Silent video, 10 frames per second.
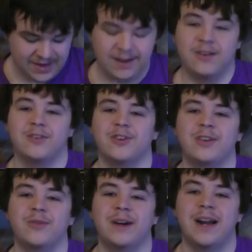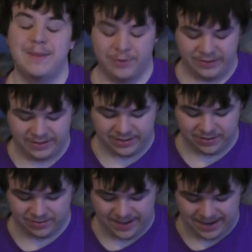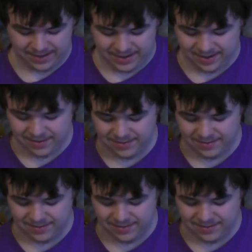got our genuine Apple stickers back there.